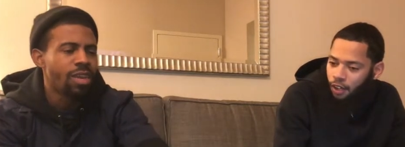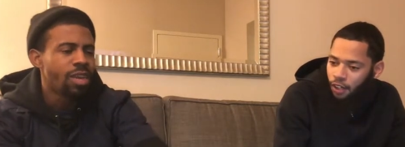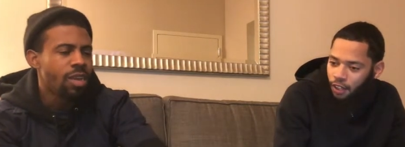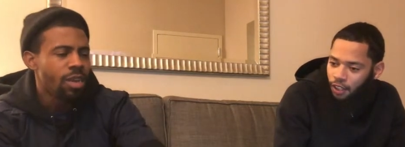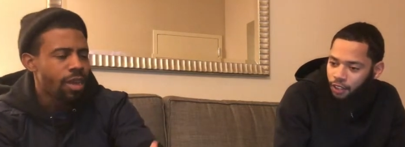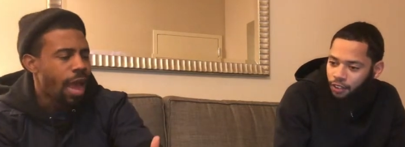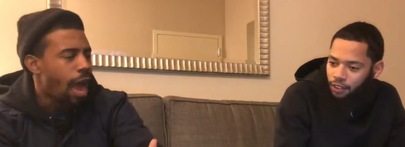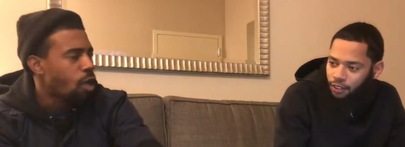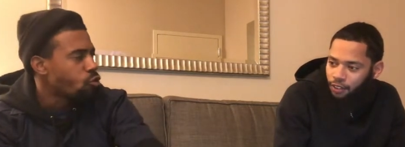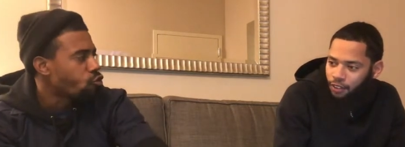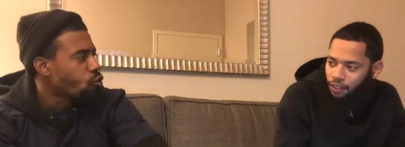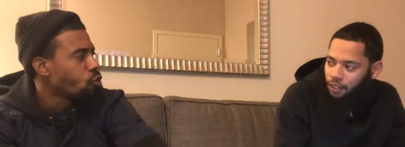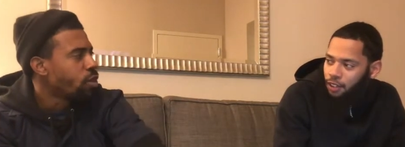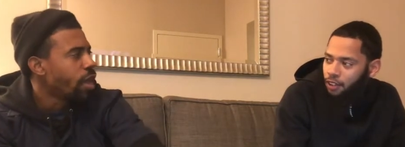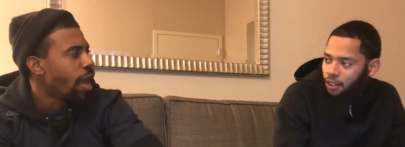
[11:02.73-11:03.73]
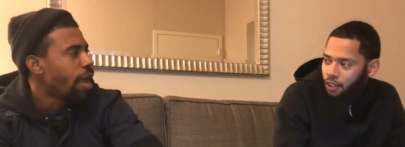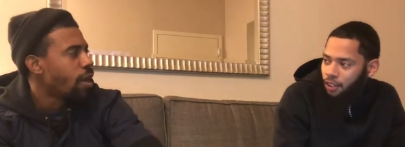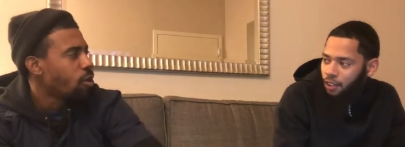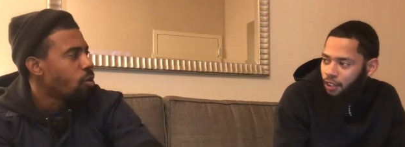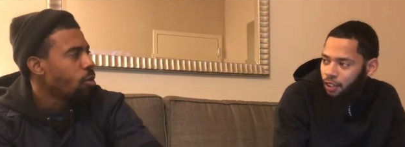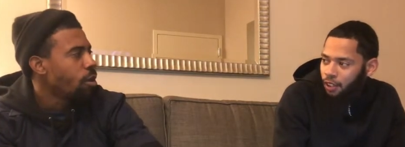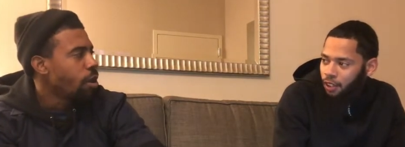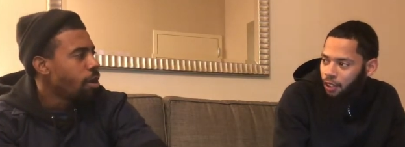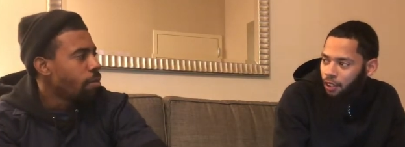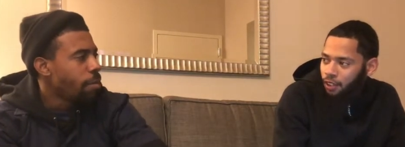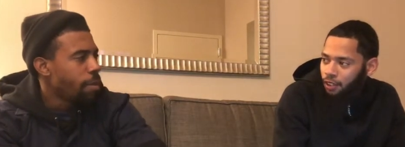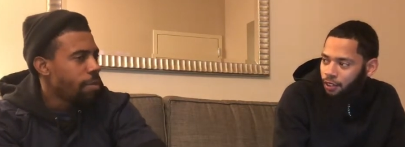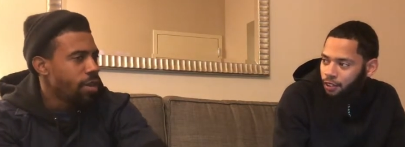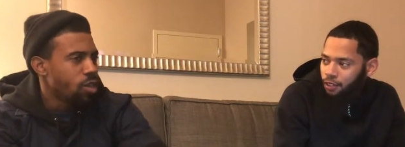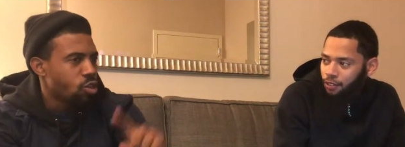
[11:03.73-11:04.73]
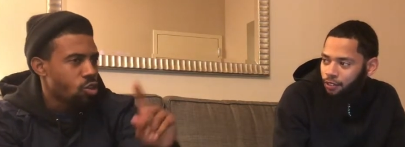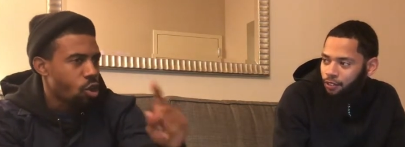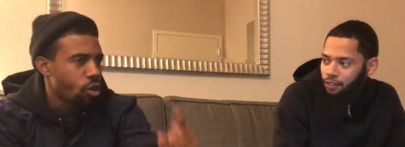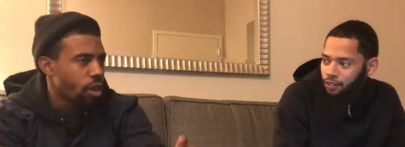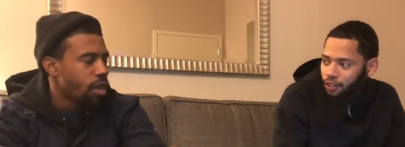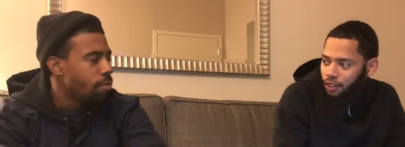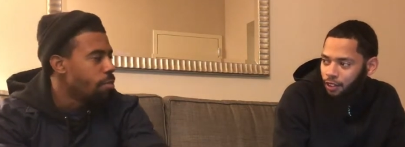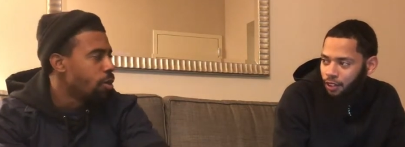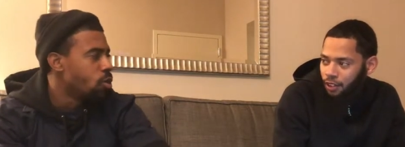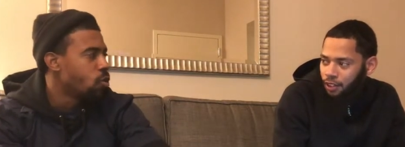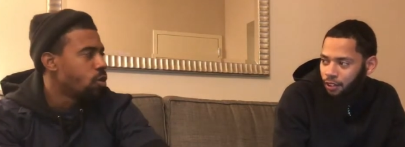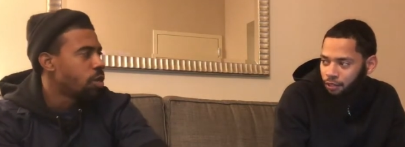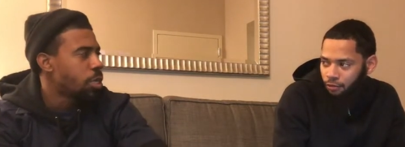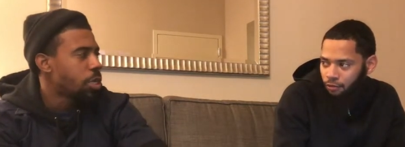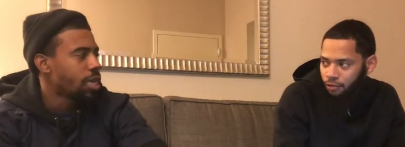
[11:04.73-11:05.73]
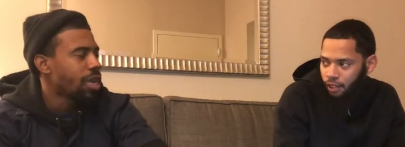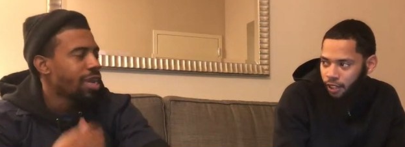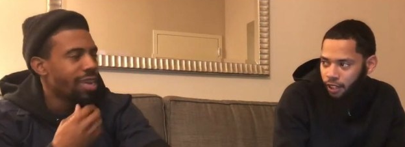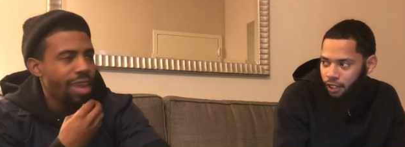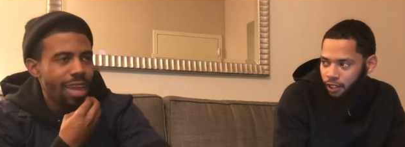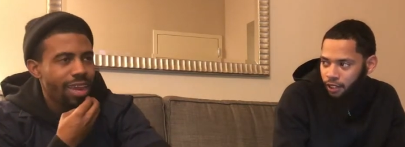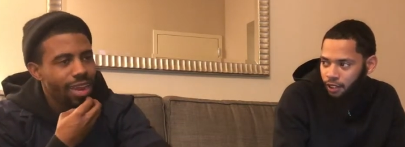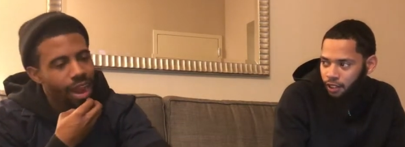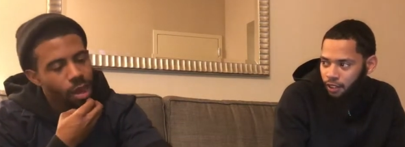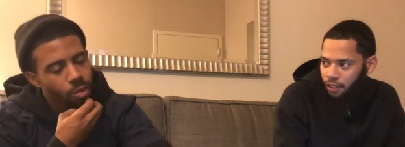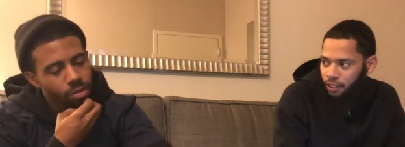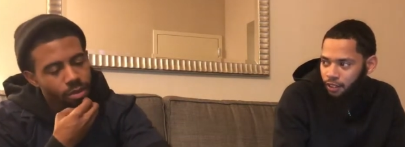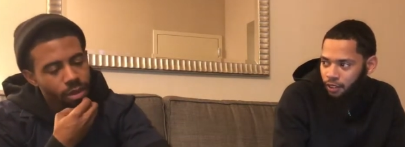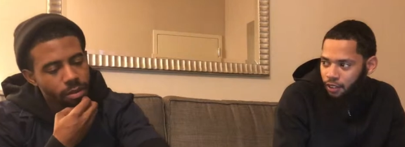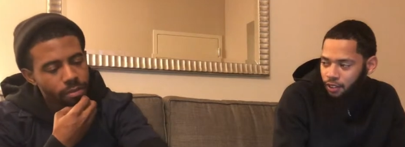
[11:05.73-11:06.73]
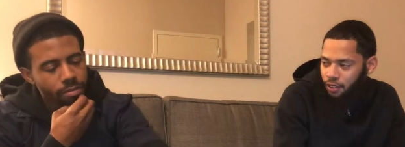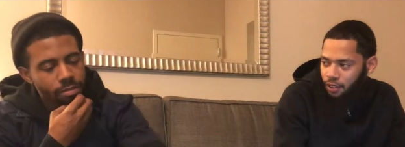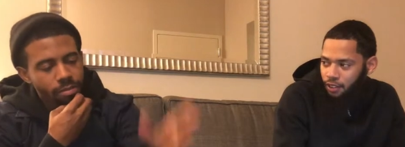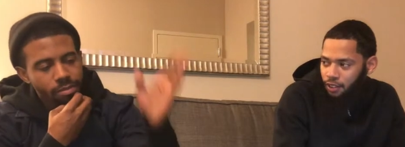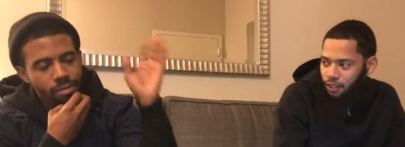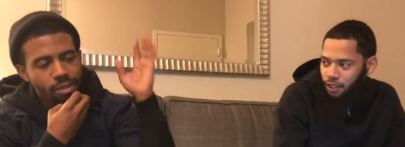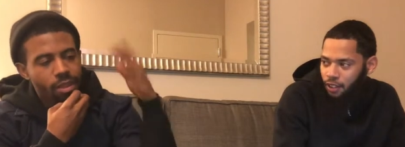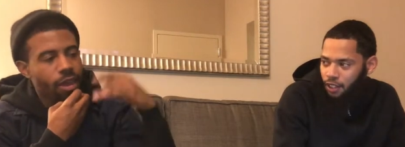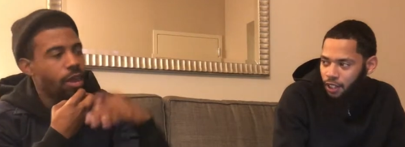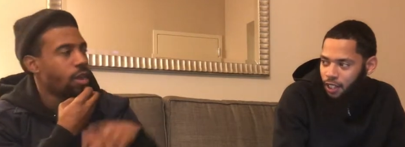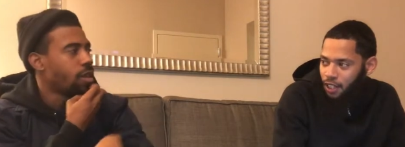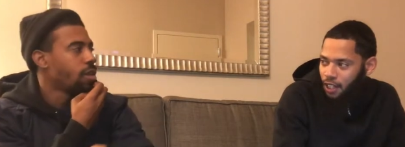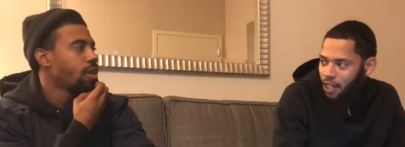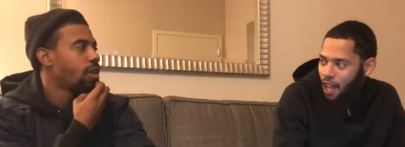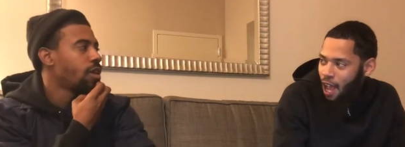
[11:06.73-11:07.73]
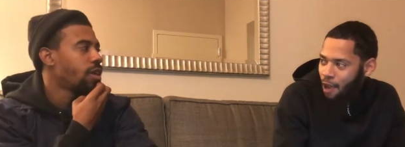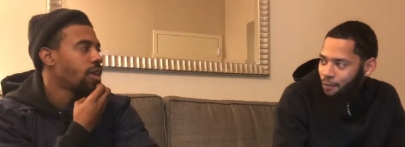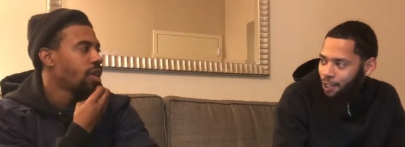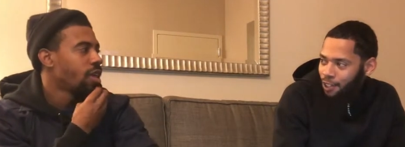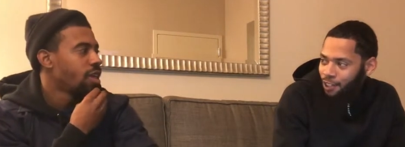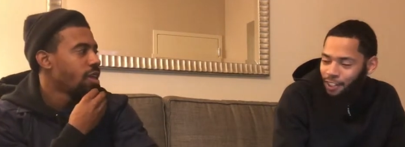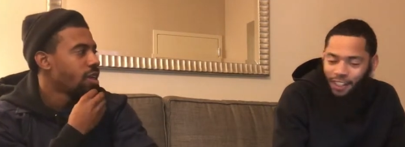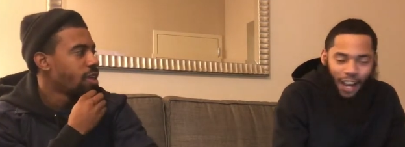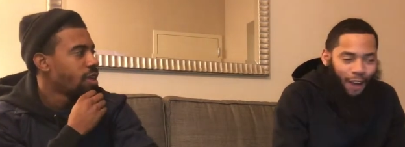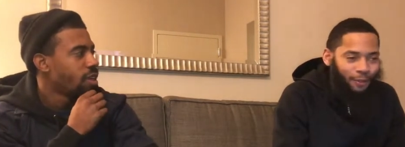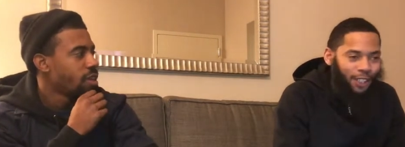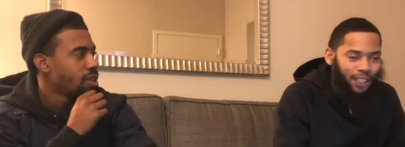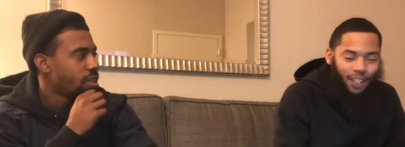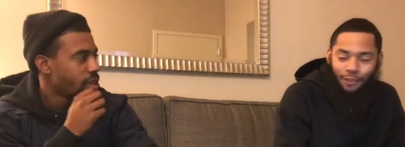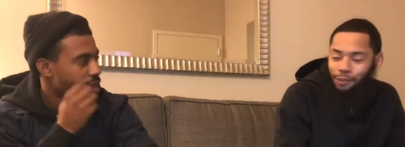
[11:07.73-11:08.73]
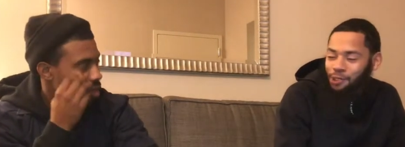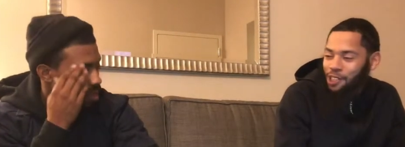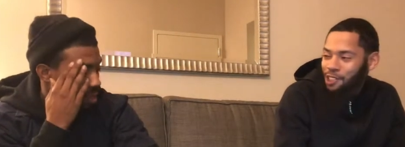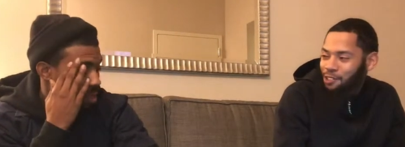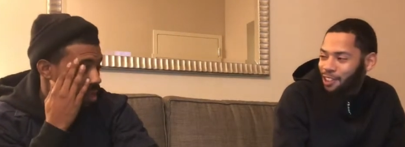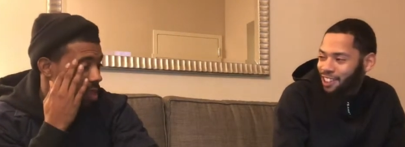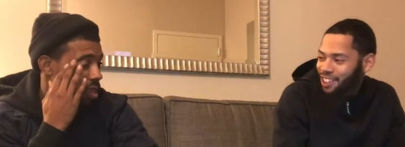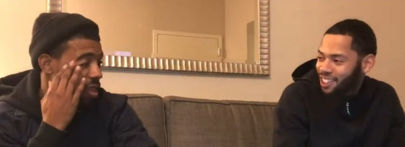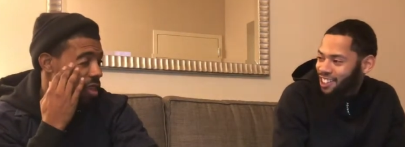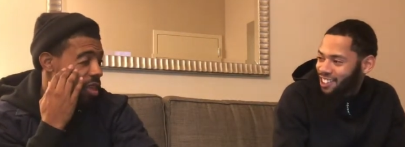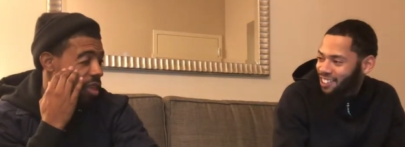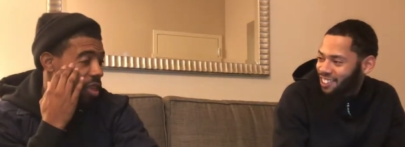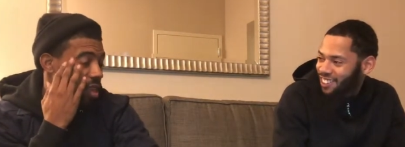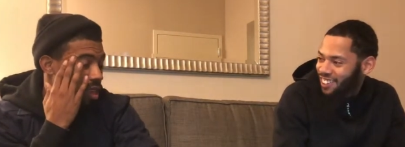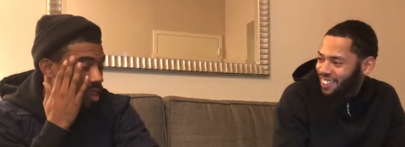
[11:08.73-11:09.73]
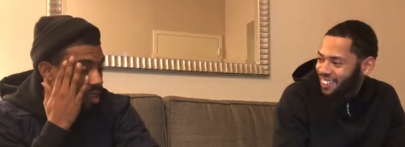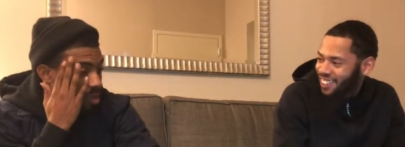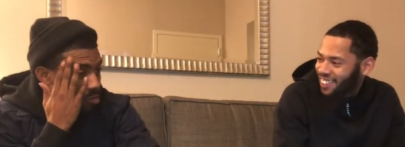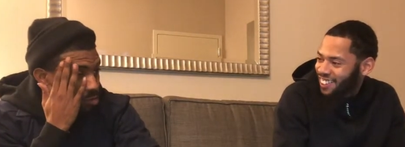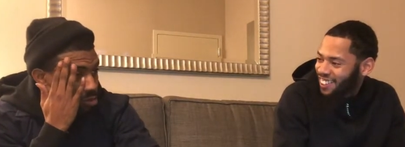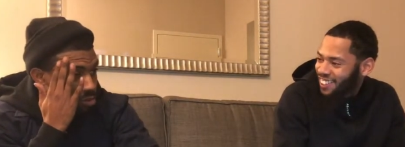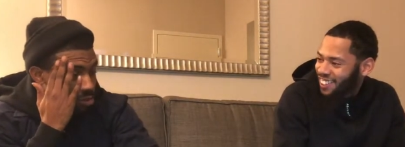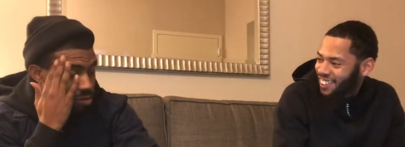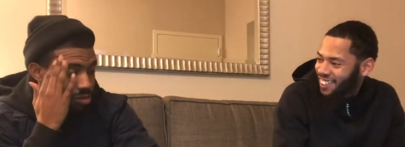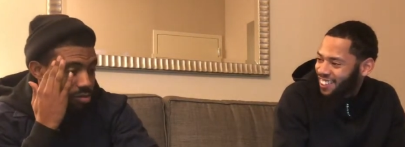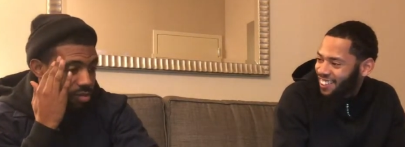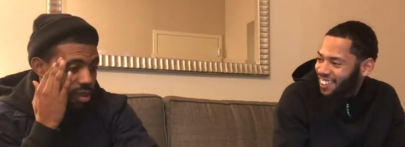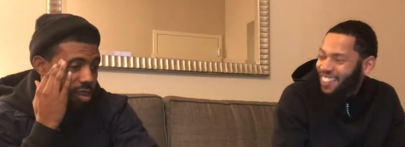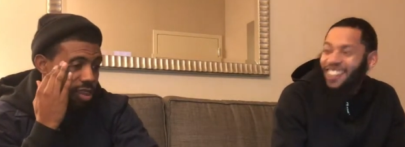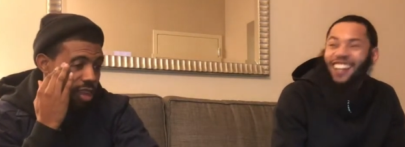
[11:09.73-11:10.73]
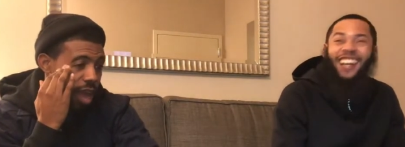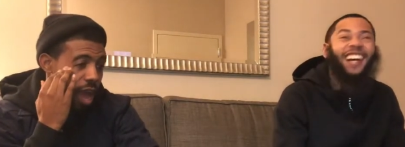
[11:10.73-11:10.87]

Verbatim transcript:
Speaker 1: uh-huh. outro down, uh-huh. maybe this song in the middle and shit right. like that. And I was like, done. Like, how many how
Speaker 2: many shuffles did you listen to?
Speaker 1: Listen,